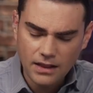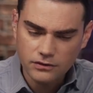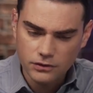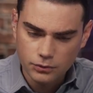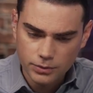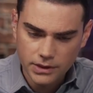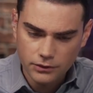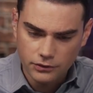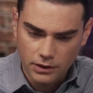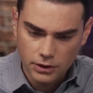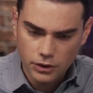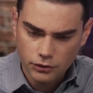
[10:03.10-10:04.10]
Allison, three years
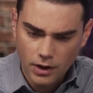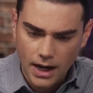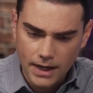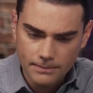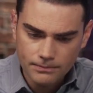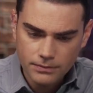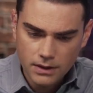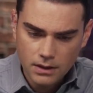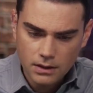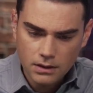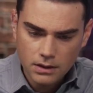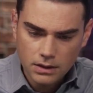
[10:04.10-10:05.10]
younger, to try.
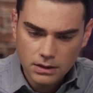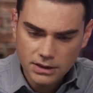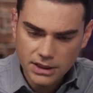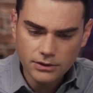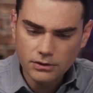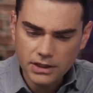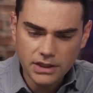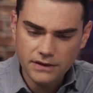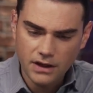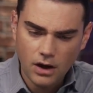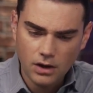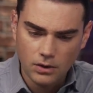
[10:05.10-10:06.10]
Literally in
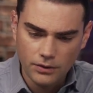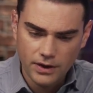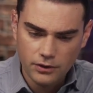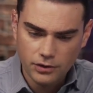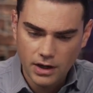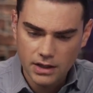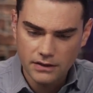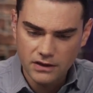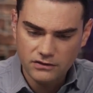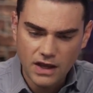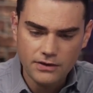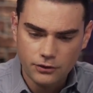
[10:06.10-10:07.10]
the article, they are trying.
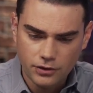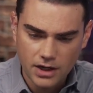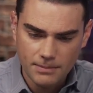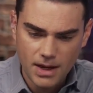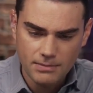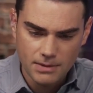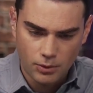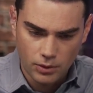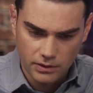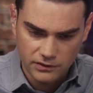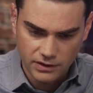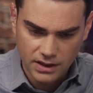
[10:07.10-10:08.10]
They say they're trying to bait me.
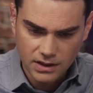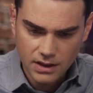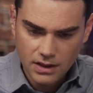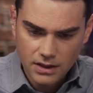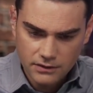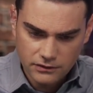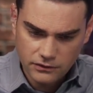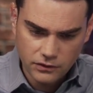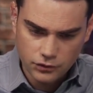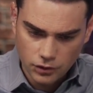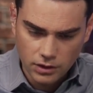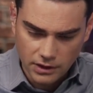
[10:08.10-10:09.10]
Portnoy said this
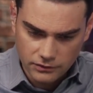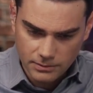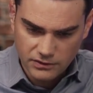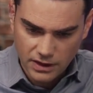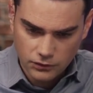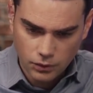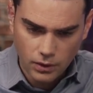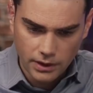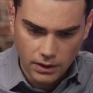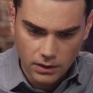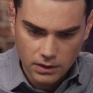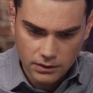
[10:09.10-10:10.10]
isn't journalism, it's
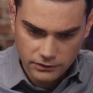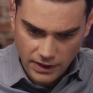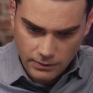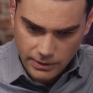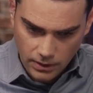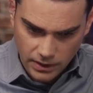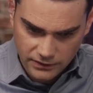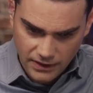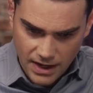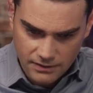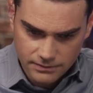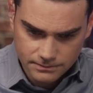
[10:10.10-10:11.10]
editorial, saying we don't like
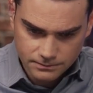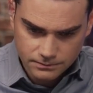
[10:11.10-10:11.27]
Dave.